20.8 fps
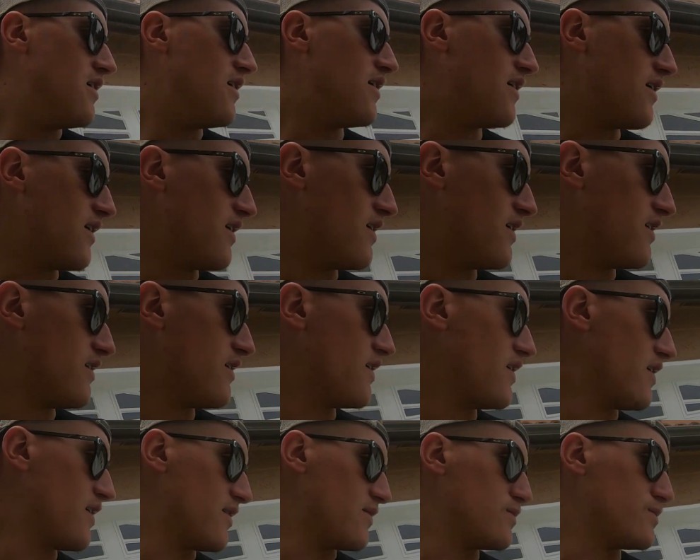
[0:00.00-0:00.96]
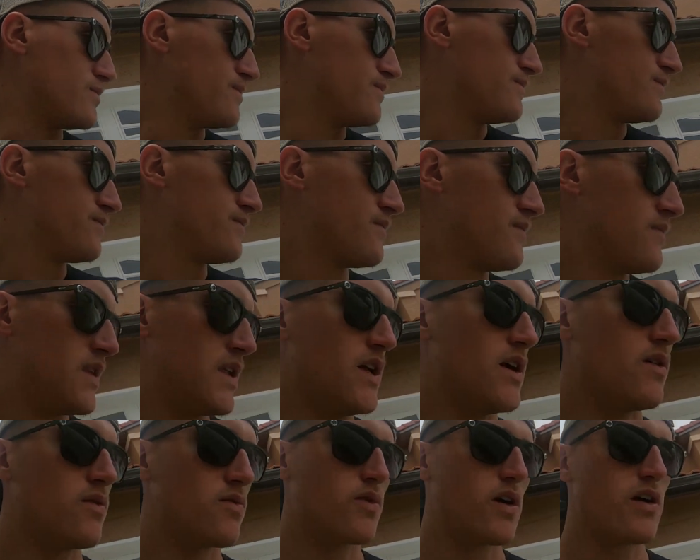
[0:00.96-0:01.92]
And you
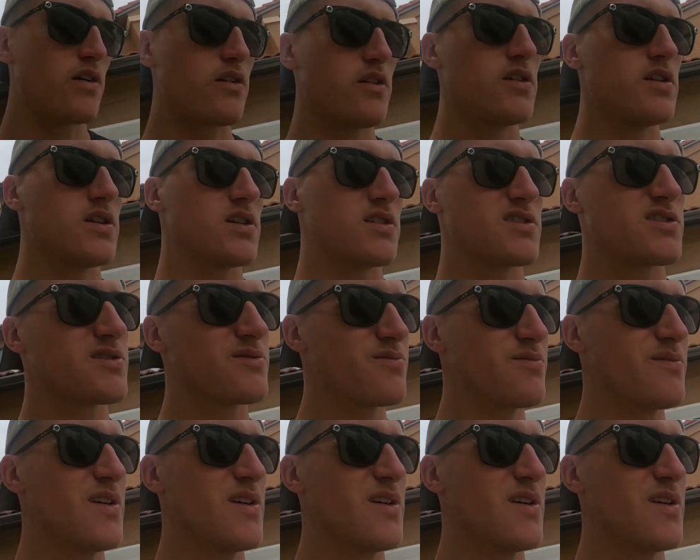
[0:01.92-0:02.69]
know, rather than just